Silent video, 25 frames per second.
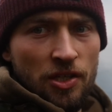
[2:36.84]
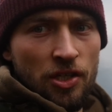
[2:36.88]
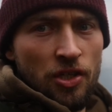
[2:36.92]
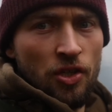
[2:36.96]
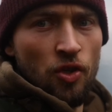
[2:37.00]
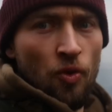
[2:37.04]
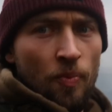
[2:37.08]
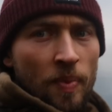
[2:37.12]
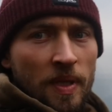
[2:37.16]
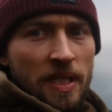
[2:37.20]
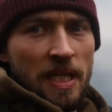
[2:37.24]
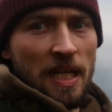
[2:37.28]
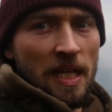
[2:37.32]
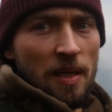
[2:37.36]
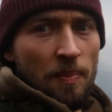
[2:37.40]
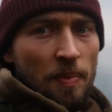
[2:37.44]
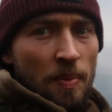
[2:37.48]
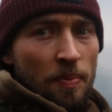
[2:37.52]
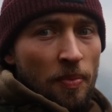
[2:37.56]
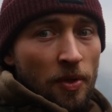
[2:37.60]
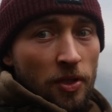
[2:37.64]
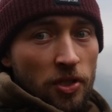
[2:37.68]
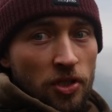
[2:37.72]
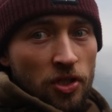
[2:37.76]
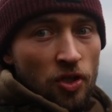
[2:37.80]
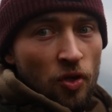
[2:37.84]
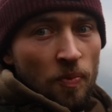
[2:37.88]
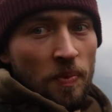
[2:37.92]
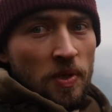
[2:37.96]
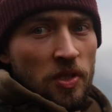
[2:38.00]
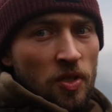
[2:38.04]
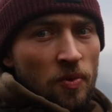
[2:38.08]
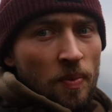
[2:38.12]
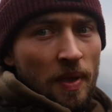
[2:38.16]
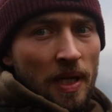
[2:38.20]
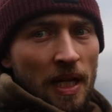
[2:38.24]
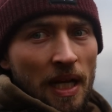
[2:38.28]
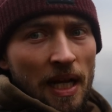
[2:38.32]
super deep but super
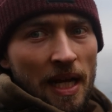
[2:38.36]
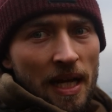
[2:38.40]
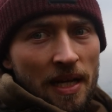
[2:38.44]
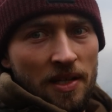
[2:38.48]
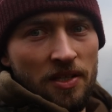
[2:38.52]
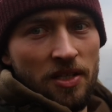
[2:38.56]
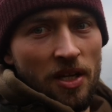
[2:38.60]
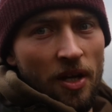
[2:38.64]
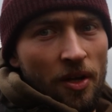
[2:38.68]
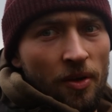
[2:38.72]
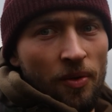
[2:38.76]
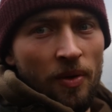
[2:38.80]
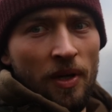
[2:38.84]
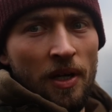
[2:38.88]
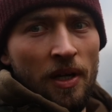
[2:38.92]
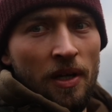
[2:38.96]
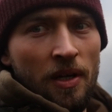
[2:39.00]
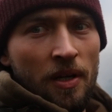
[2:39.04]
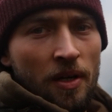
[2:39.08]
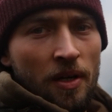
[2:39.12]
super clear, so